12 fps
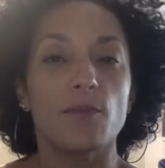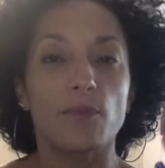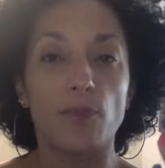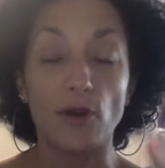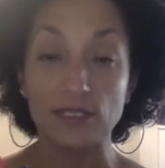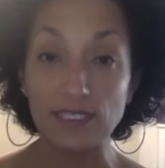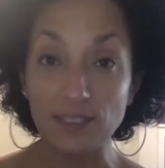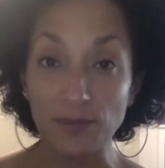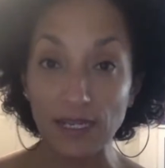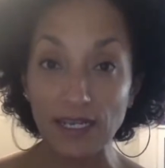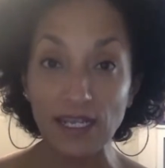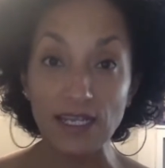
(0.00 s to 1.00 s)

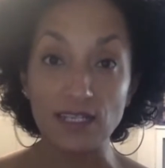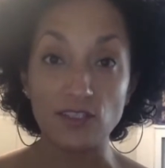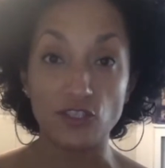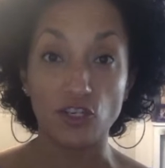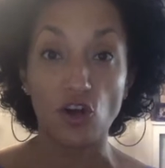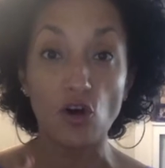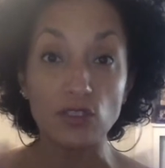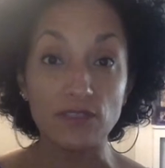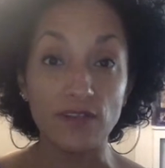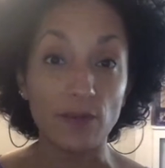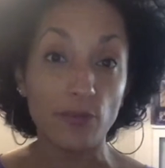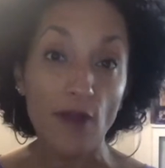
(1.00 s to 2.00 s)
participate in, to
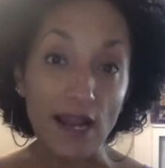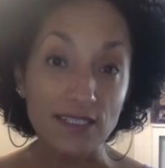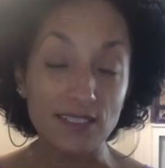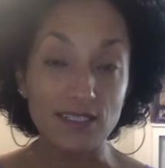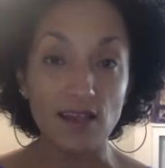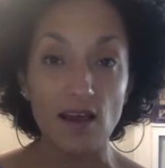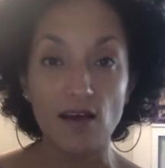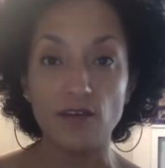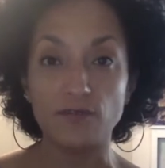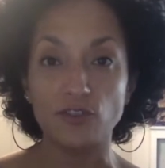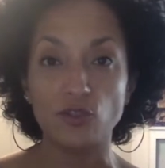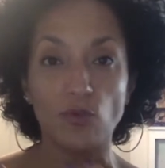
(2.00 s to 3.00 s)
cultivate a practice
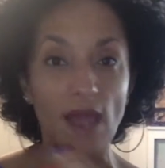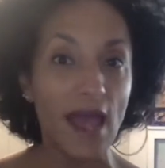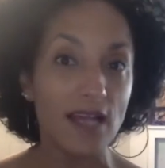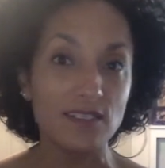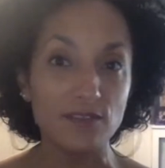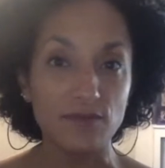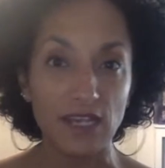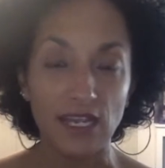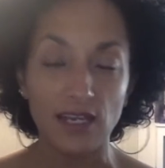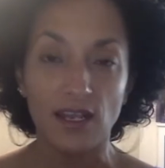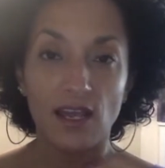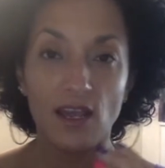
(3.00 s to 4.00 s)
of, to
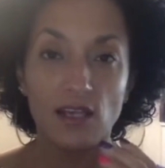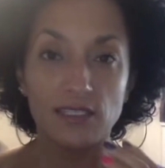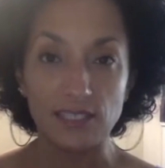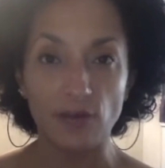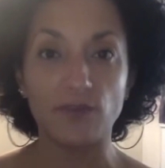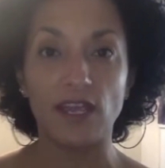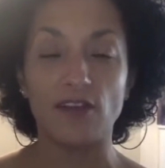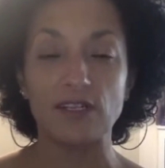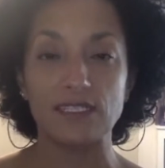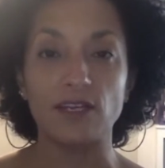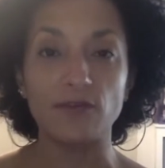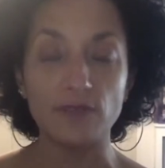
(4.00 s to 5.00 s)
activate self-care
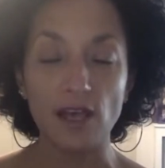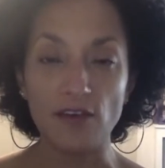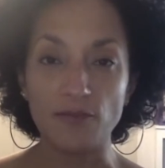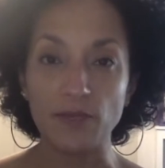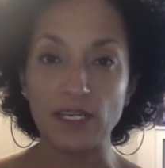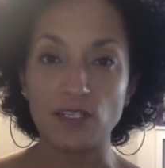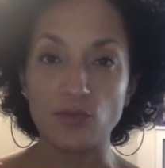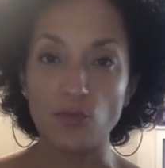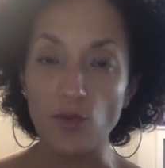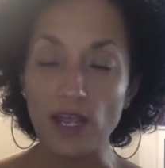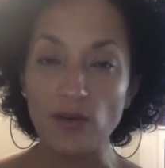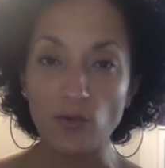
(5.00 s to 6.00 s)
and self-love. Because
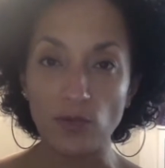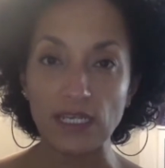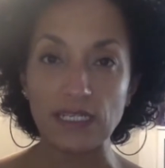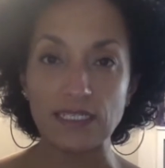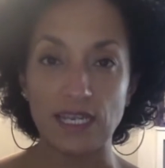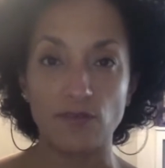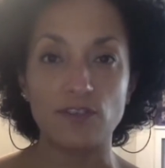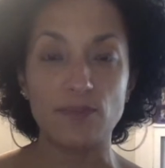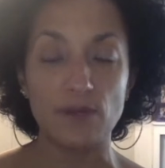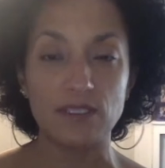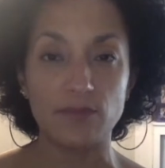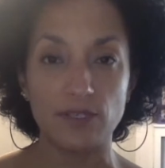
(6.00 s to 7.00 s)
when we take
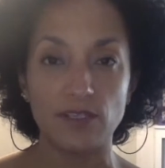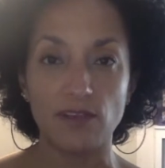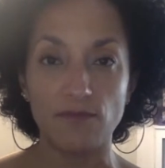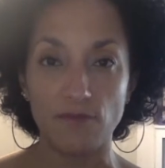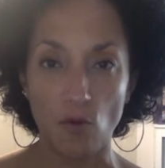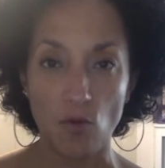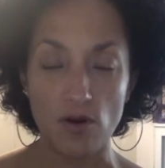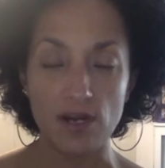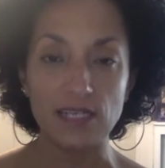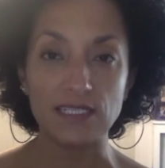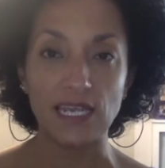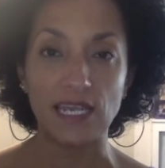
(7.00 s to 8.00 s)
responsibility for
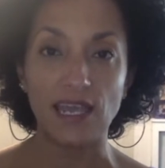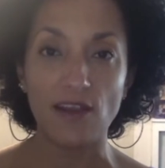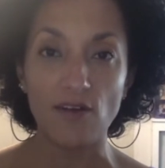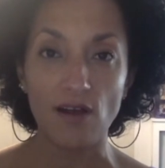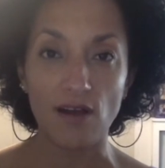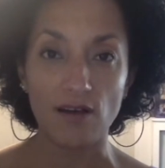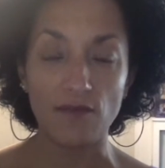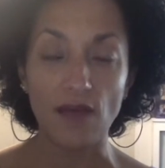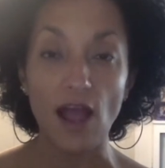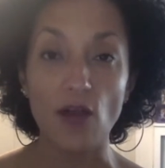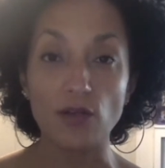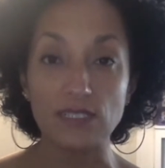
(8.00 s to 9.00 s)
and take care of
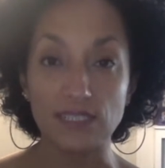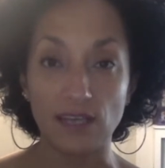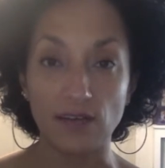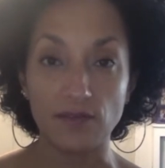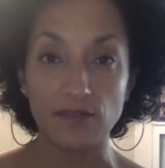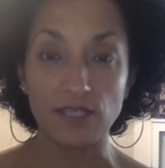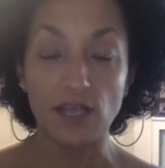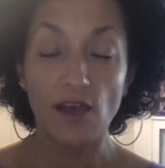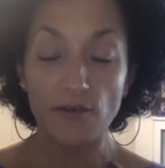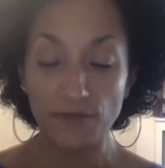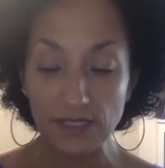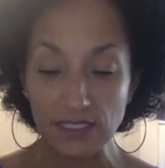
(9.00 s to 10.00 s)
ourselves
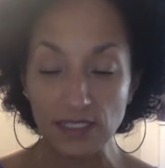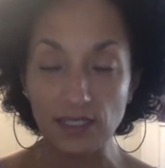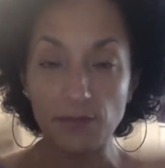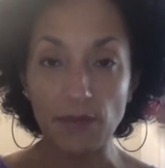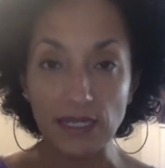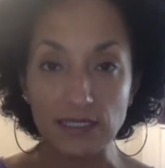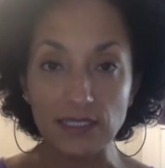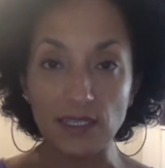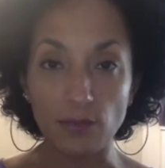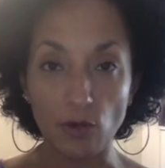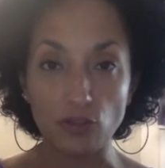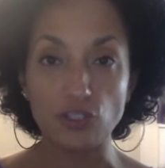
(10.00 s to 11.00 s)
physically, mentally,
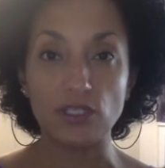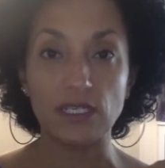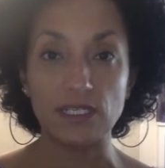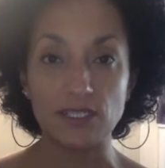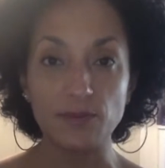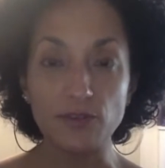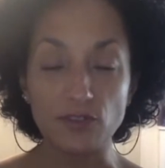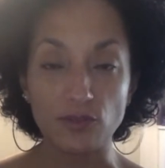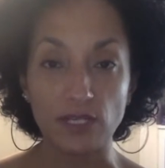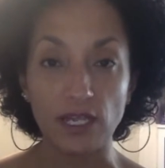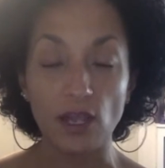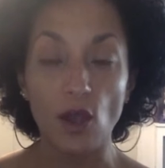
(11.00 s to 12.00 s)
emotionally, and
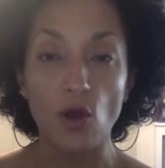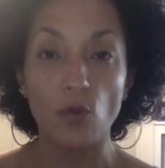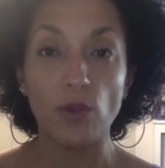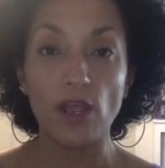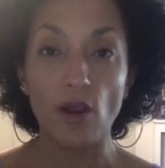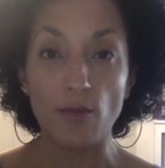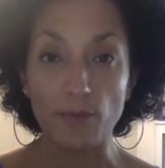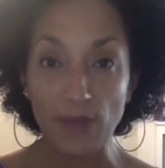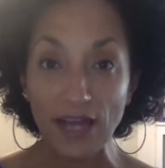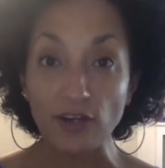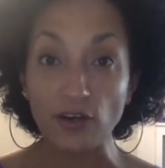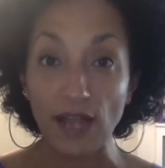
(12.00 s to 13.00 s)
spiritually, we are
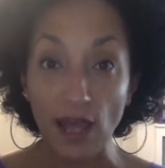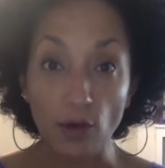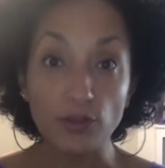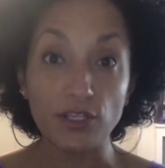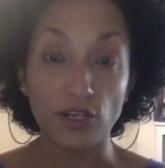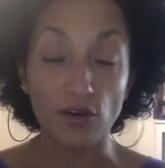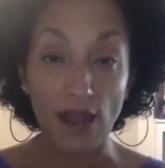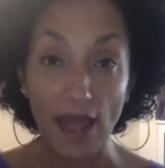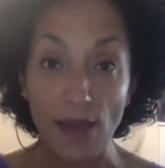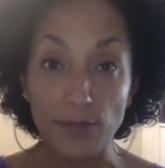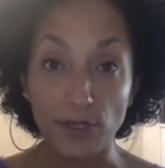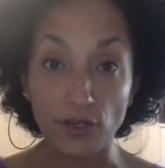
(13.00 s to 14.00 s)
better, healthier,
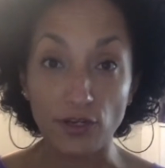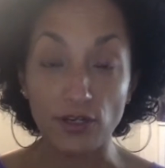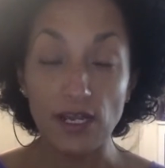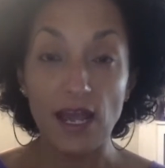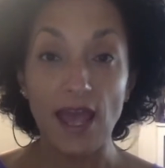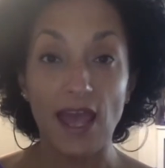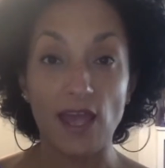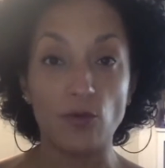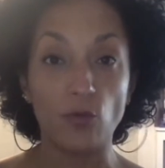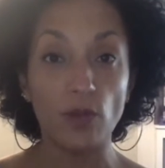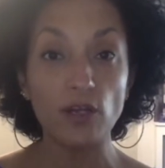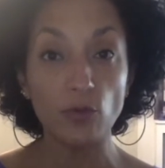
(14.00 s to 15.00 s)
happier. And
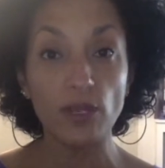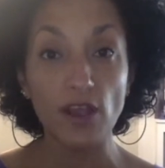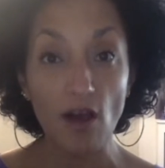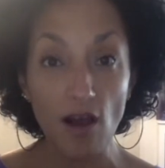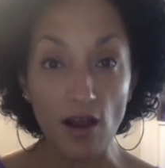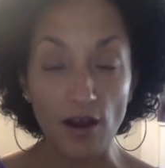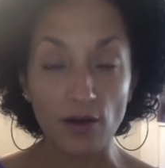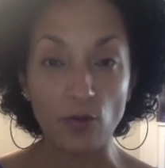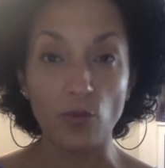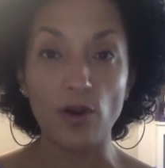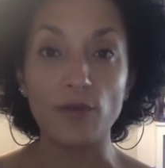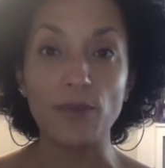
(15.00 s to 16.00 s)
when we are,
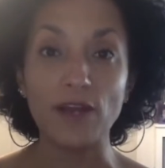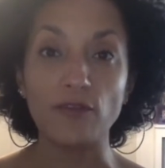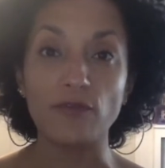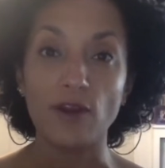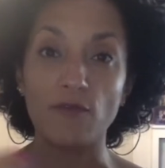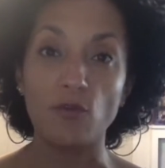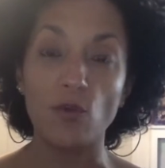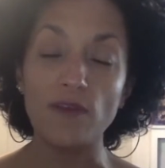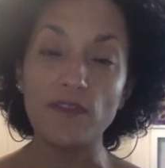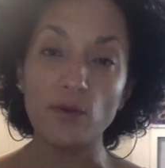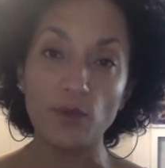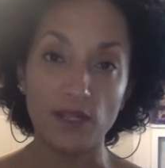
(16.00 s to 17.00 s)
we're better for everyone
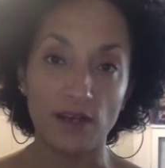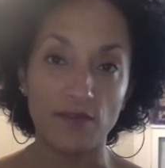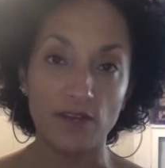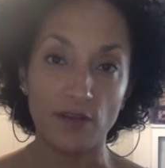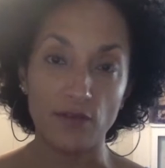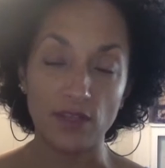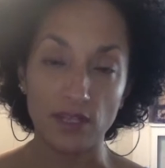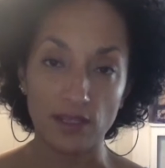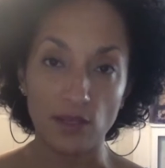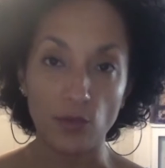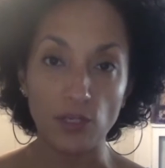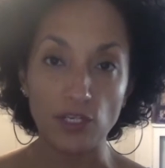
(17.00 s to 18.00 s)
that we love and everything
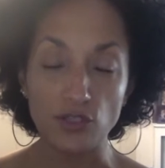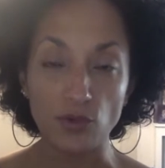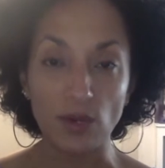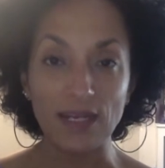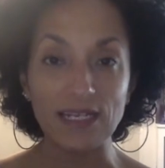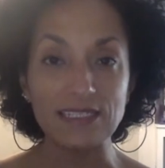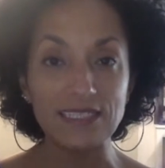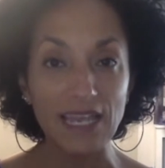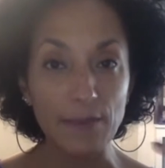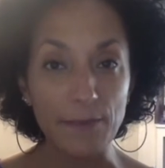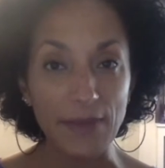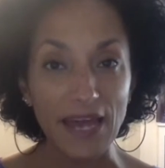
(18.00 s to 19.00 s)
that we do. And I say
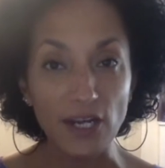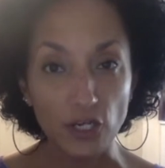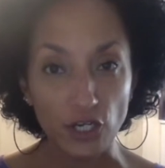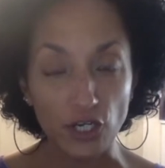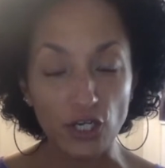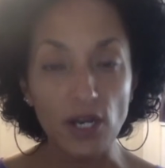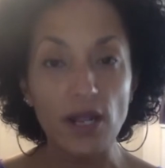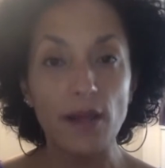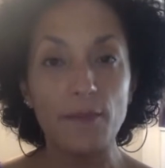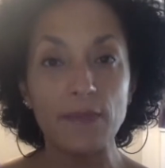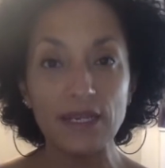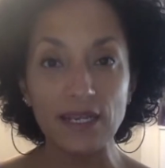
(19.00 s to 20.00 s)
better,
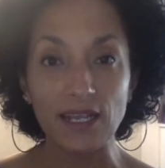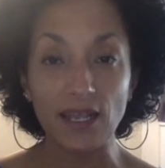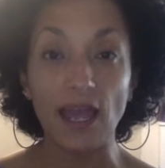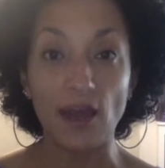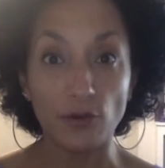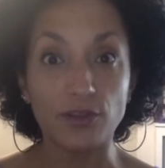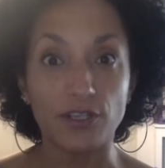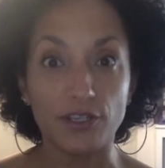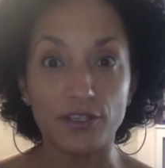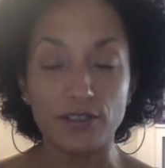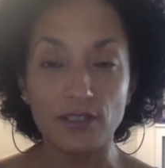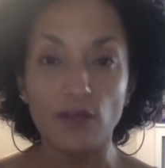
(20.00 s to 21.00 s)
meaning
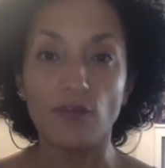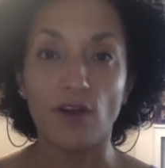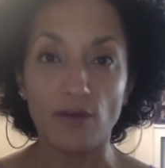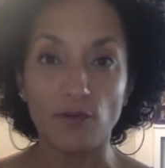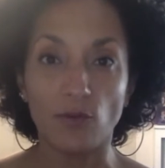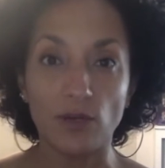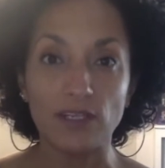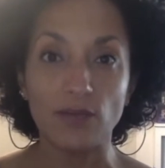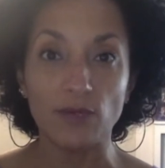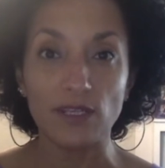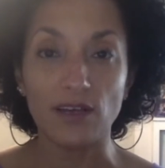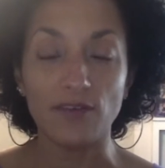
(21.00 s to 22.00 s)
healthier, for everyone that
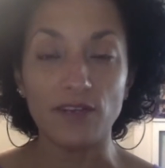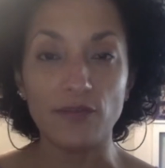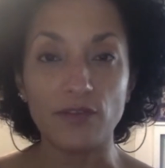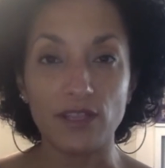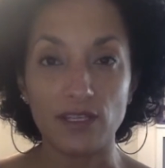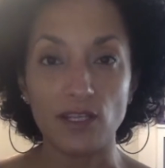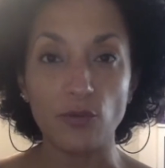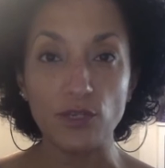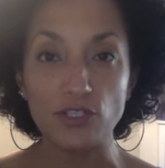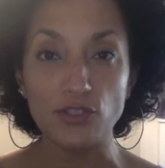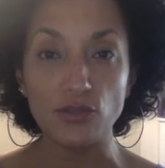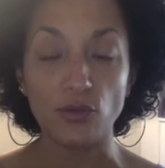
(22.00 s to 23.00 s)
we love and everything that we
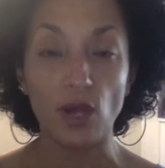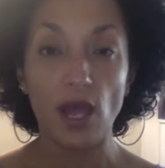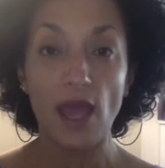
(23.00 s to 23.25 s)
do.